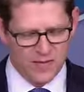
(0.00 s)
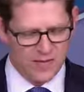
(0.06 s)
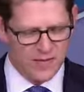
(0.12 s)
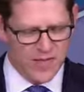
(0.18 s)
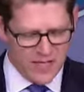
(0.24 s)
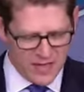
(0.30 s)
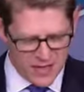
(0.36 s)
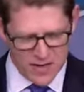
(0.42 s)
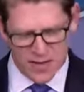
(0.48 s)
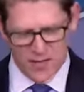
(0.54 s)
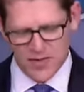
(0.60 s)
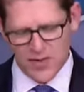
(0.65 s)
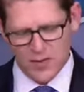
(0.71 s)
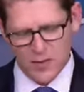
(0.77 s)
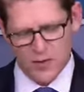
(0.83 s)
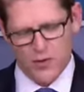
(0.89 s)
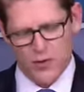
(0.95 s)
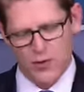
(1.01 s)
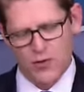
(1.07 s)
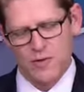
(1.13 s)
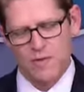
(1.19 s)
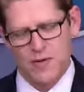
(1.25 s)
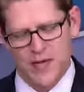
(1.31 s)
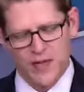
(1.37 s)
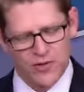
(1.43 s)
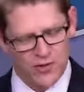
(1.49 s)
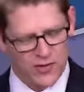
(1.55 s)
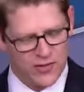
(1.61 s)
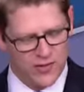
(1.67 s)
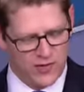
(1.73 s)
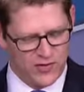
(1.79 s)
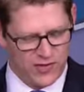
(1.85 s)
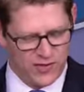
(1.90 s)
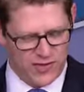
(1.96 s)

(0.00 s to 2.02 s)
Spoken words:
being here. Thank you for your patience.